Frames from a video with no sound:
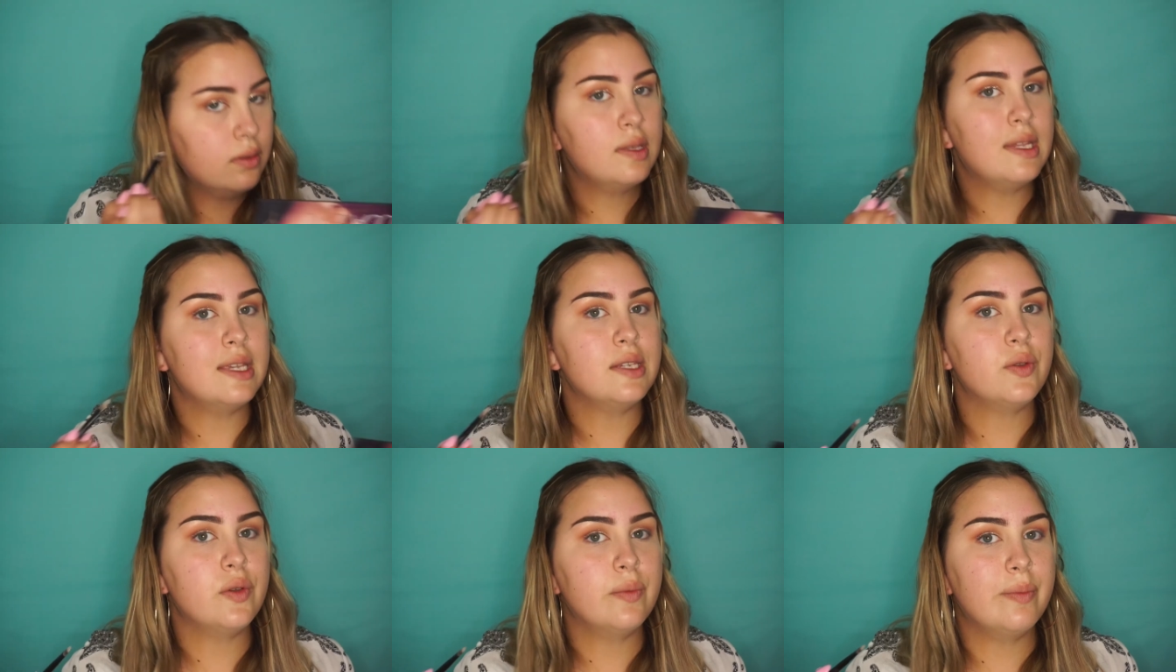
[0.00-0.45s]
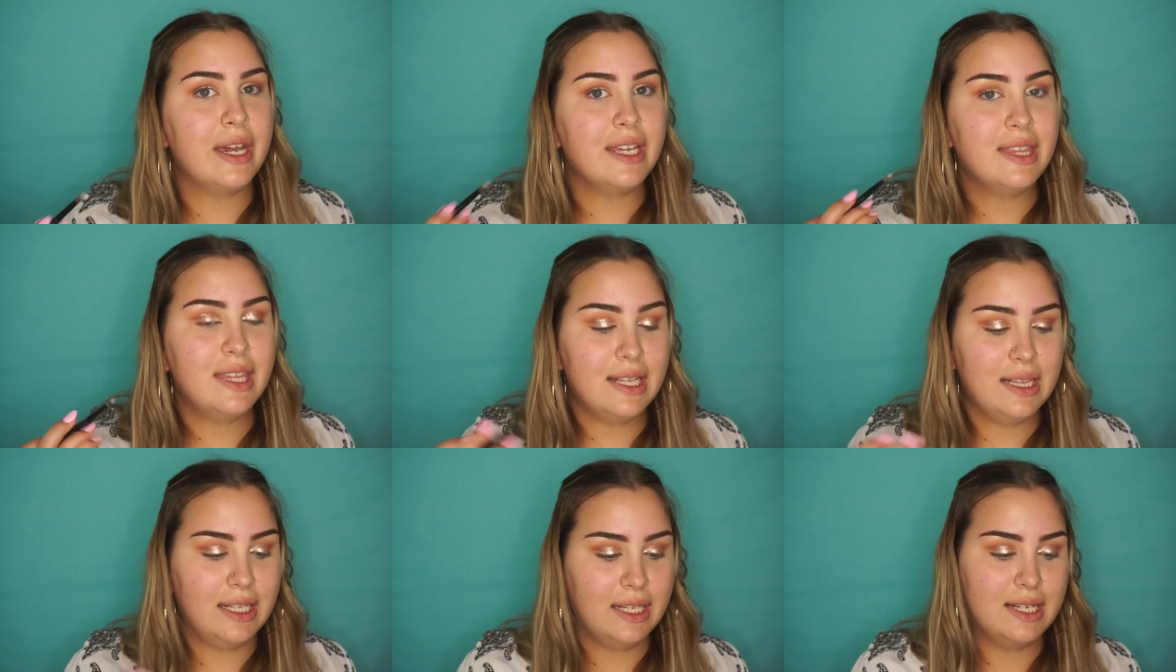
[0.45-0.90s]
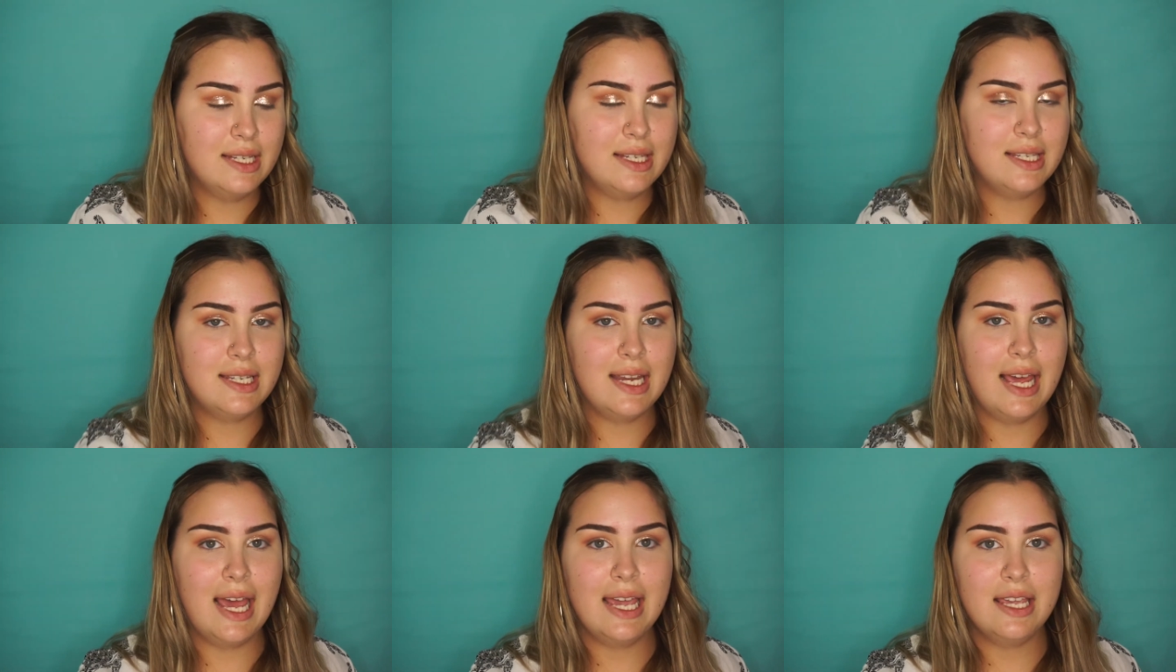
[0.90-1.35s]
This will make the glitter
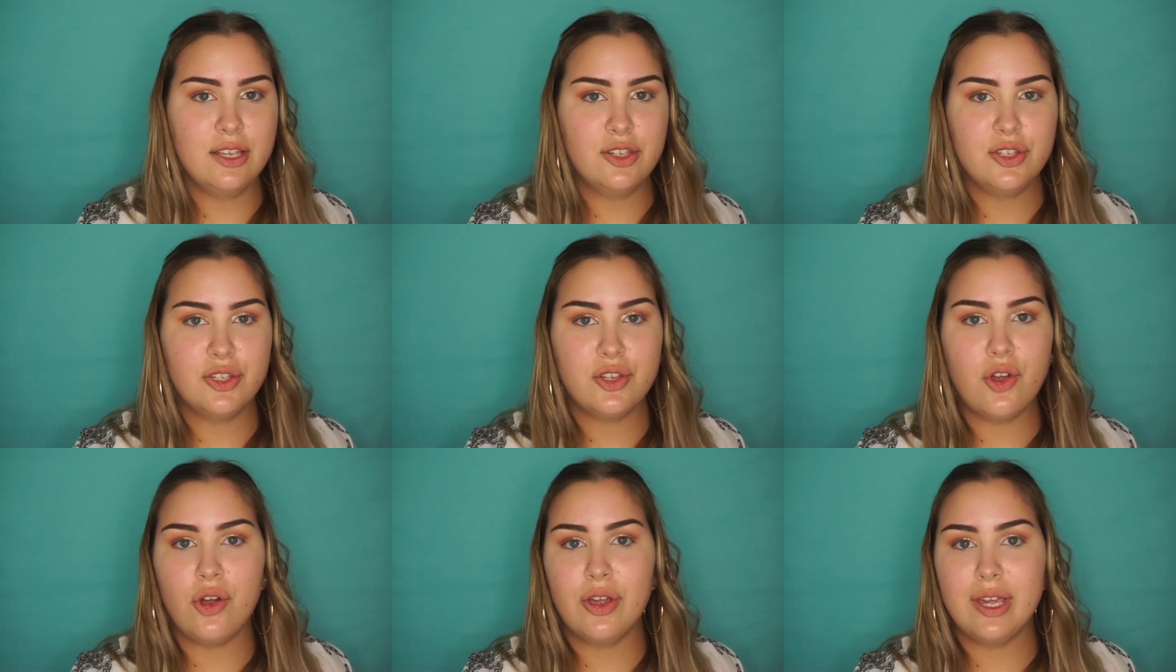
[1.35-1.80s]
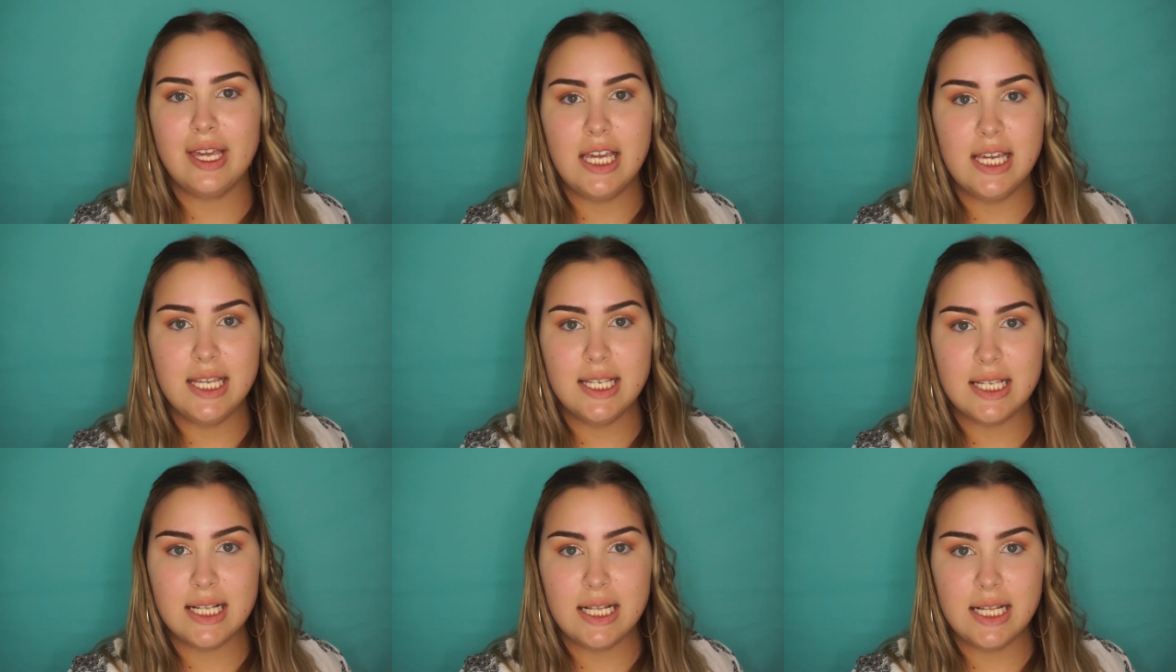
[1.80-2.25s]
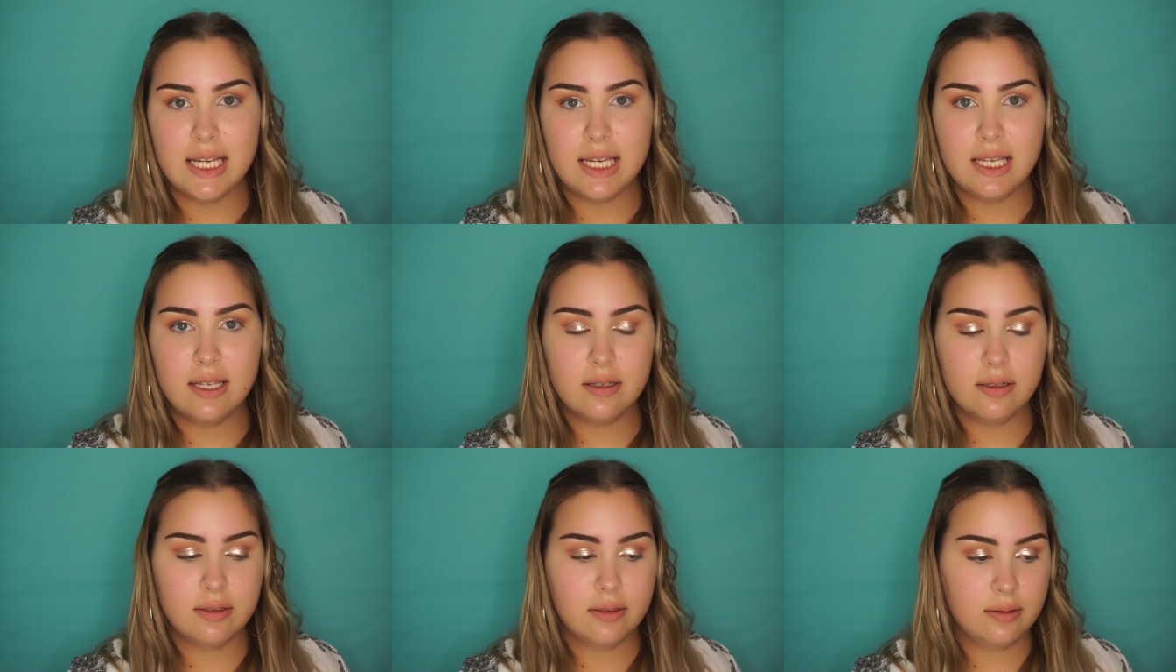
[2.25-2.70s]
stay so
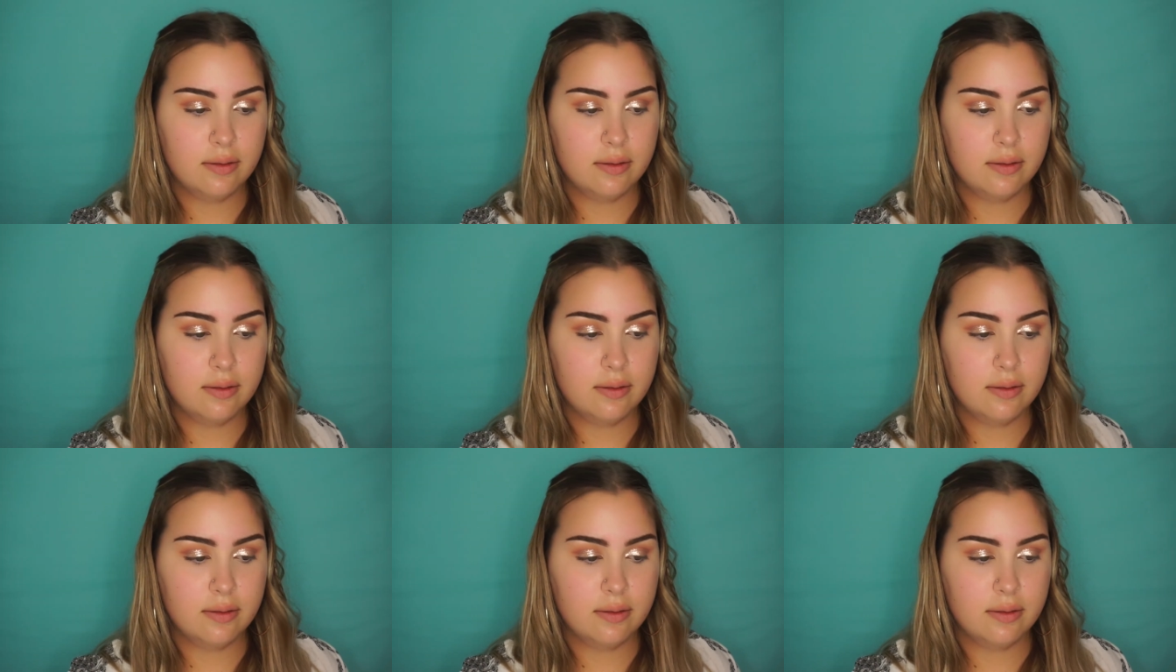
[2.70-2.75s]
easily.